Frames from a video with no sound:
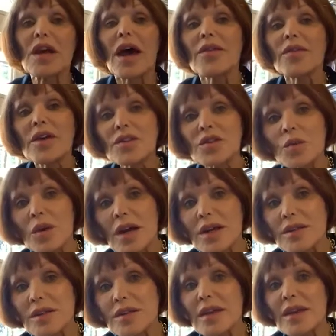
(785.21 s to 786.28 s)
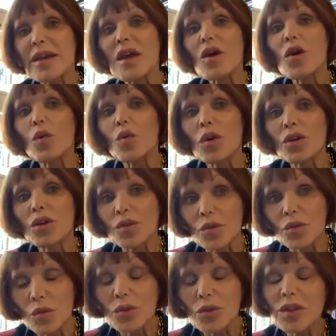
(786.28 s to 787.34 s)
And that's why I say what
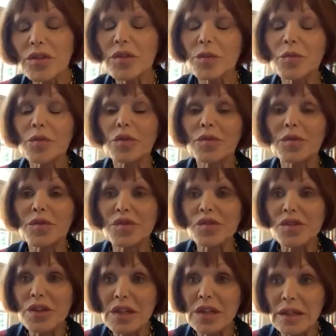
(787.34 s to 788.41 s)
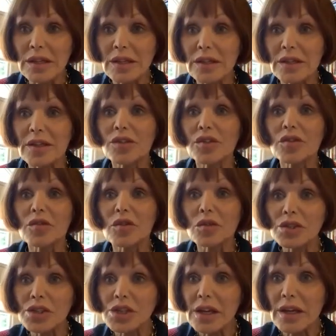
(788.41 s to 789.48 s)
all these movements need is a
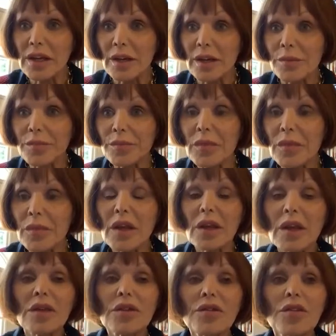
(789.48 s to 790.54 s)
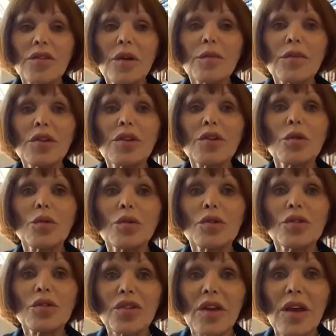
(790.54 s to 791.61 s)
Voltaire. Somebody who will
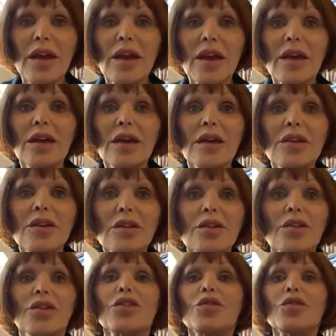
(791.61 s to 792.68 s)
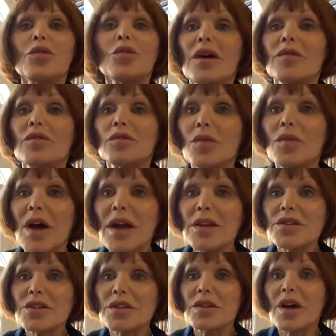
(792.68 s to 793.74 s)
say, look, you have a
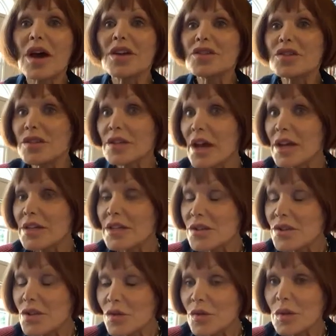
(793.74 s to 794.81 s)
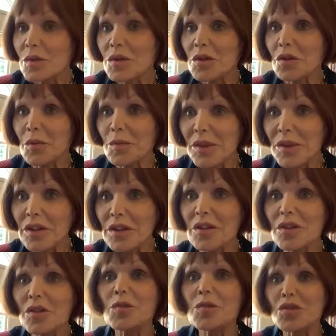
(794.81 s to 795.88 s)
right, I disagree with your
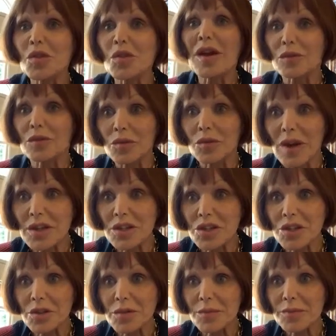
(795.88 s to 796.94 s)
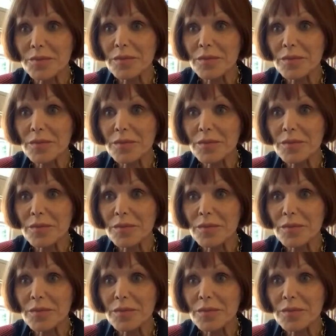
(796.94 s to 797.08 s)
opinions, but you have a right to them.